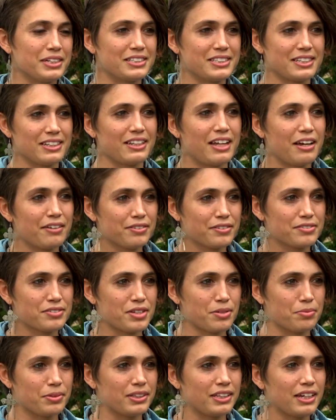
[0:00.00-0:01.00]
it's the life of
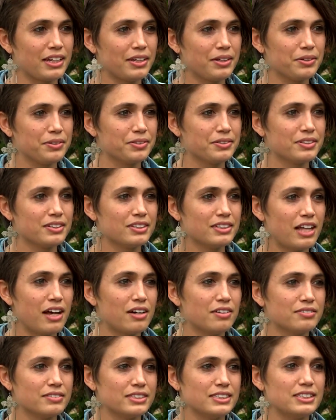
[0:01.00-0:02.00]
someone that you
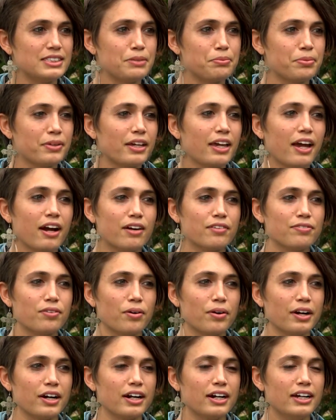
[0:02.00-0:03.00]
love and deeply care
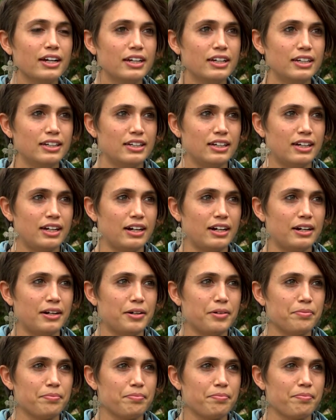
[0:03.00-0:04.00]
for.
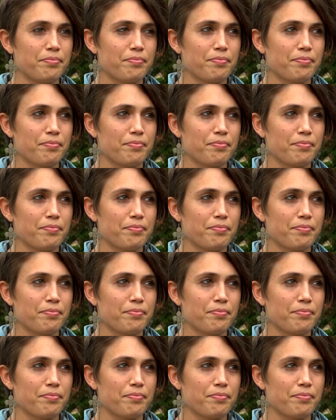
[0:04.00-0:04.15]
Um,